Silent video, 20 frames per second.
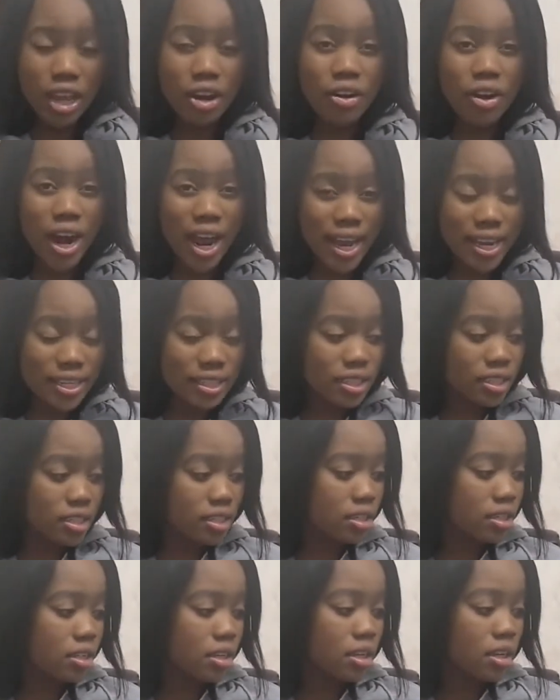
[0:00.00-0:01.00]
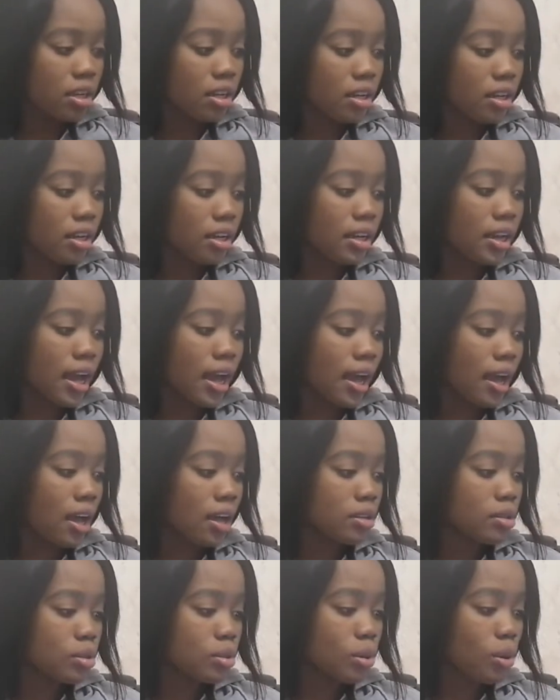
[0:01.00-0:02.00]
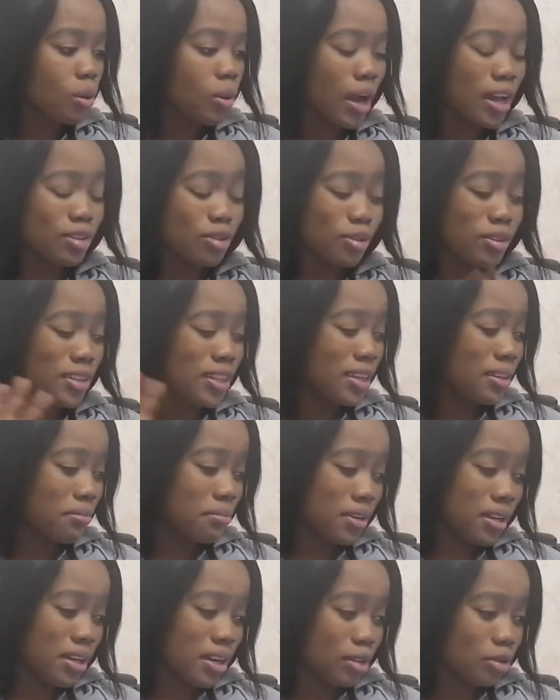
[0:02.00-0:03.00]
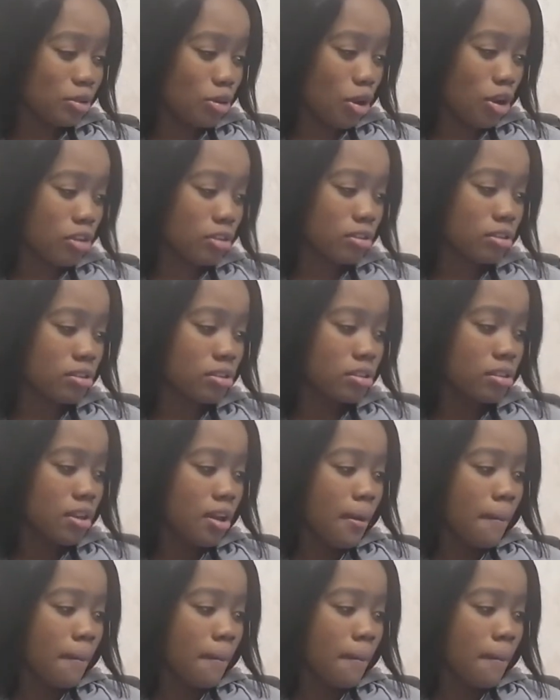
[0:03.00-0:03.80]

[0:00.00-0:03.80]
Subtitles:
right? Yeah, so I don't think men are dogs.